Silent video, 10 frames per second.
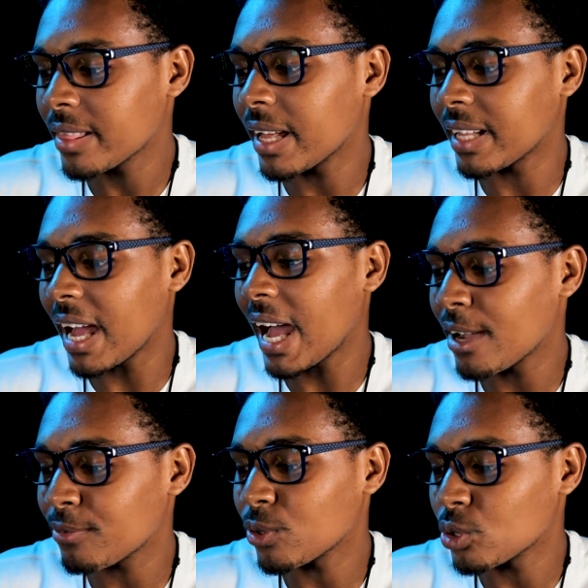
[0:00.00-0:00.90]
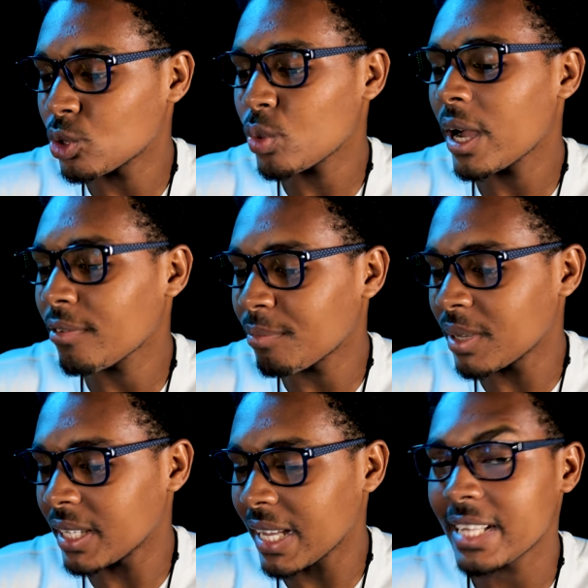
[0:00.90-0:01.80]
than the iPhone 12
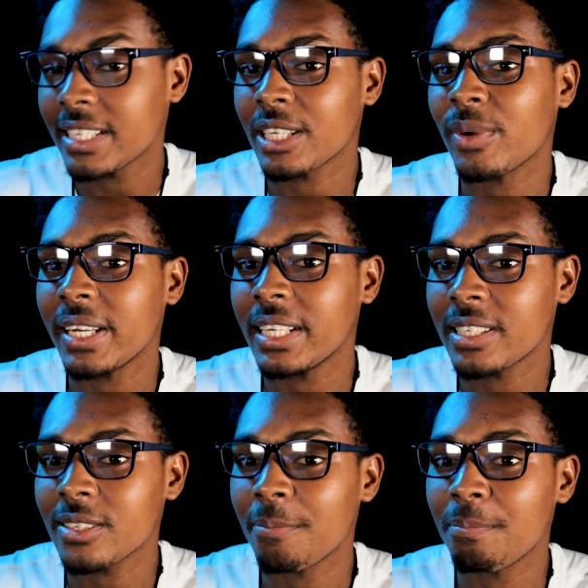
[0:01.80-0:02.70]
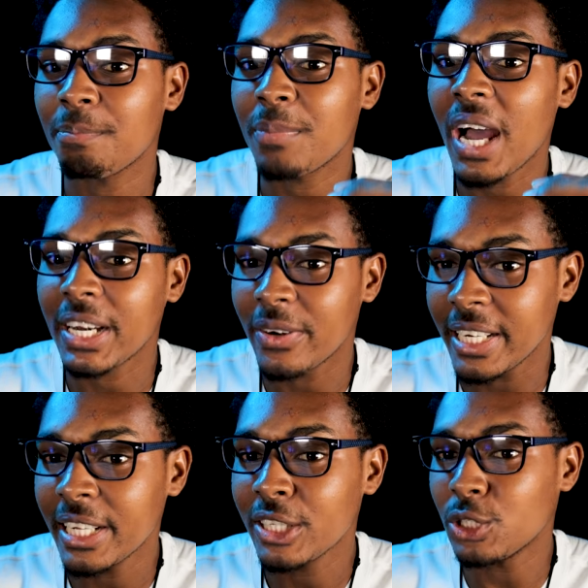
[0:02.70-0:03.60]
mini as it relates to
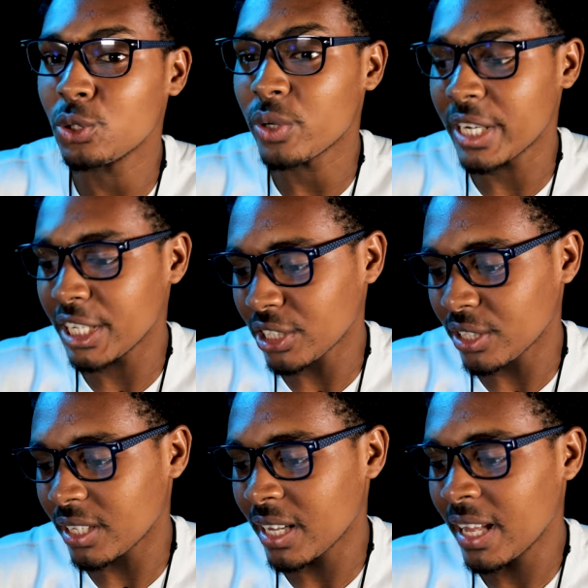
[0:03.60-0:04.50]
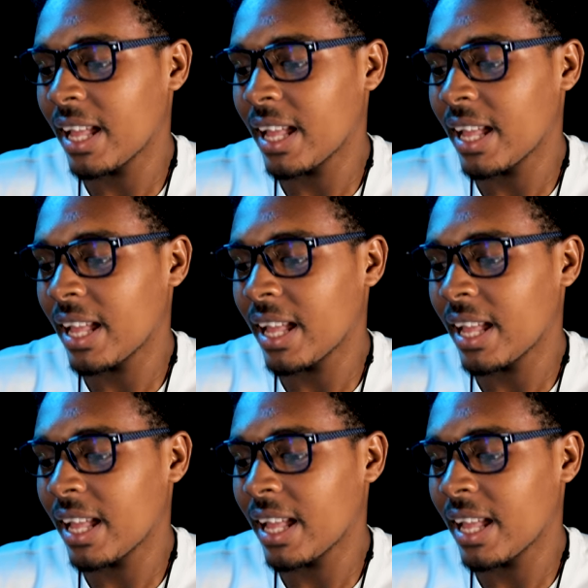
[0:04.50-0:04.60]
battery duration